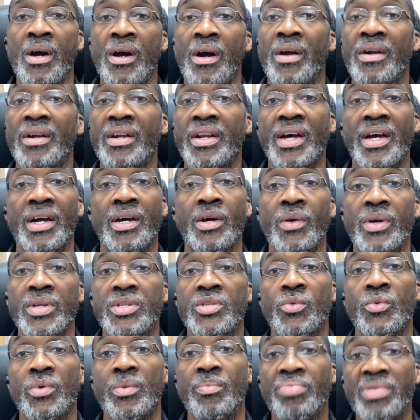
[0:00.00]
are not going
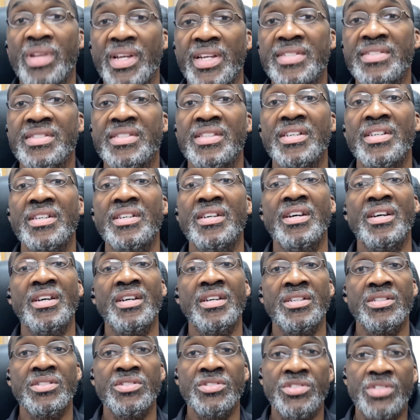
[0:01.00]
to replace the
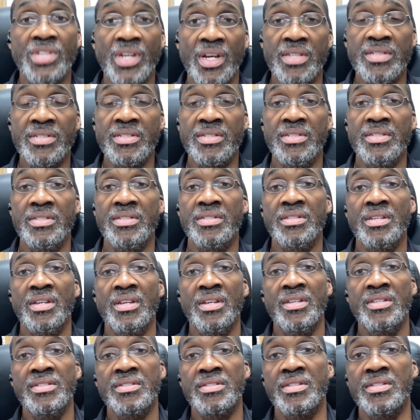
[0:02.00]
justice,
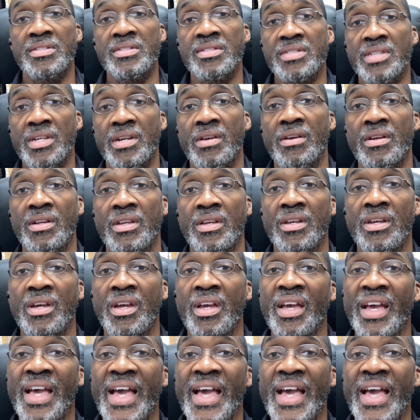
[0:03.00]
sincerity,